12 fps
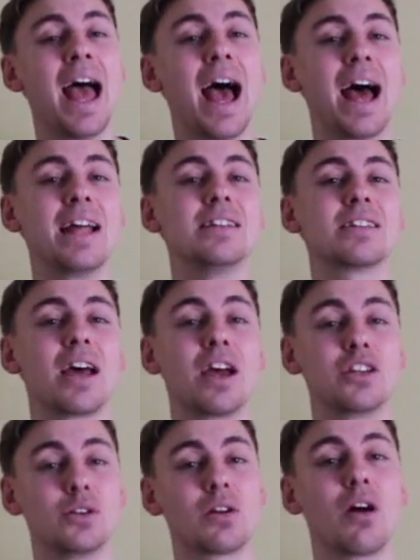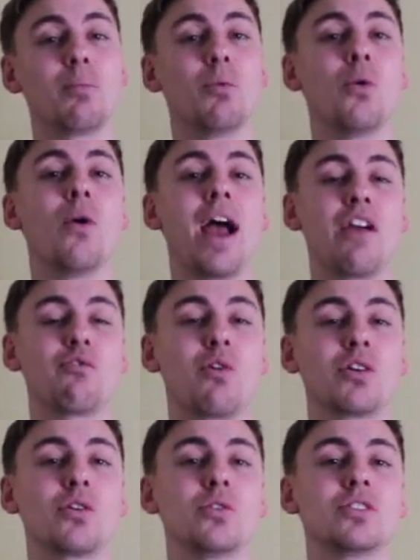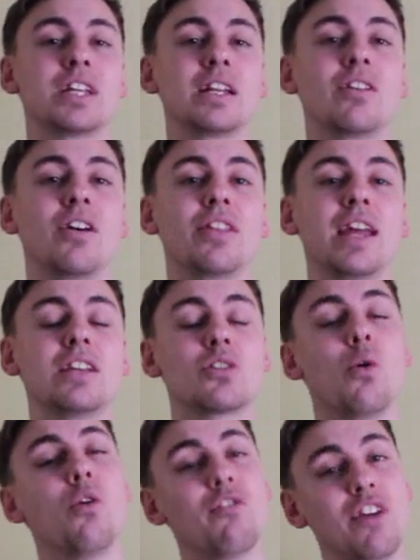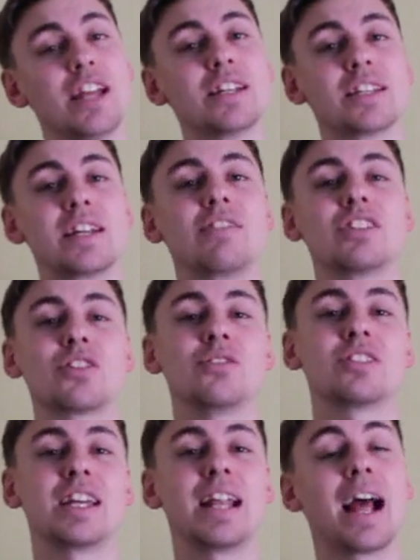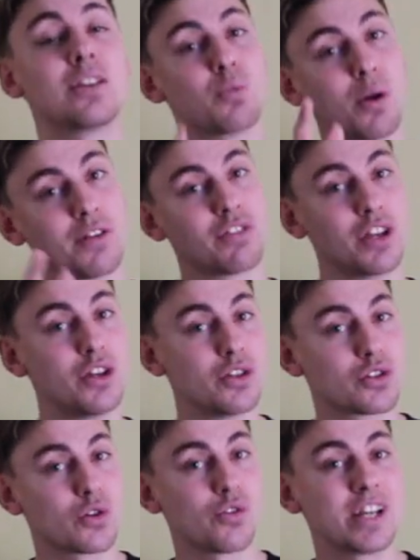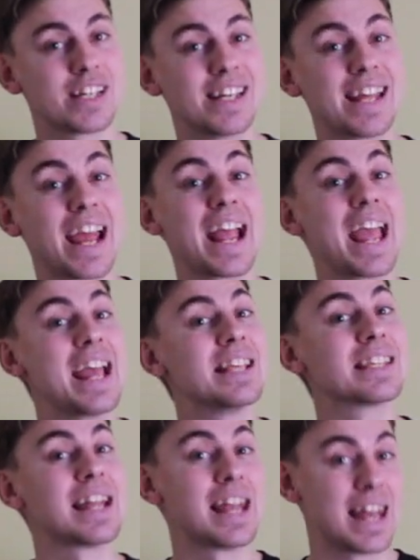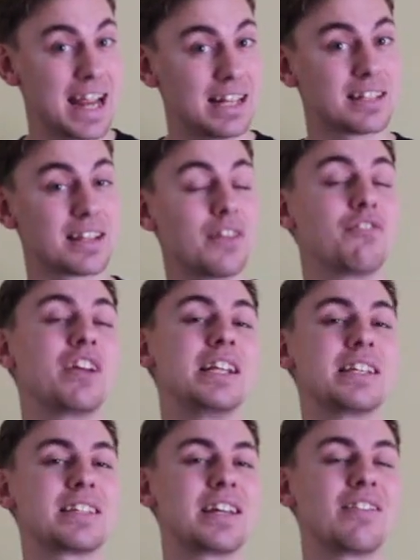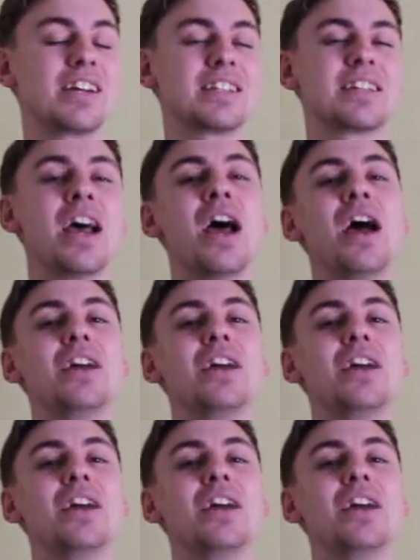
and you'd like more F1 content like this or feeder series content, as one of the new stories today is linked to the feeder series,